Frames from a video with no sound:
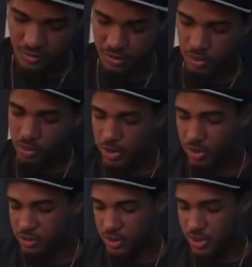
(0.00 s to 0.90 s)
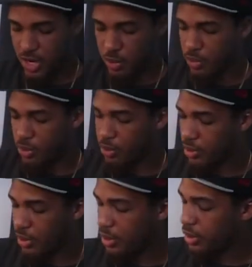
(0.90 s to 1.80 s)
even though I put it up to the camera,
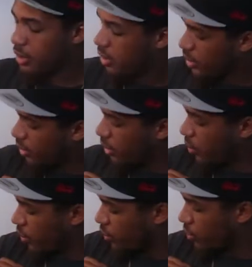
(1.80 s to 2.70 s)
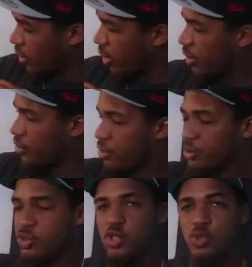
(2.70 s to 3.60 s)
but then we also got
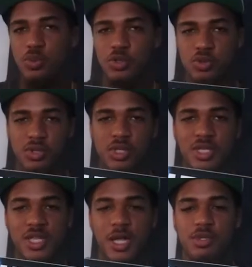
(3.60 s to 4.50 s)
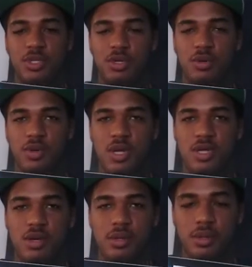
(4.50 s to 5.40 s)
another Super Street slap sticker right
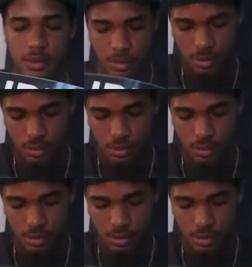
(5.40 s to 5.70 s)
here.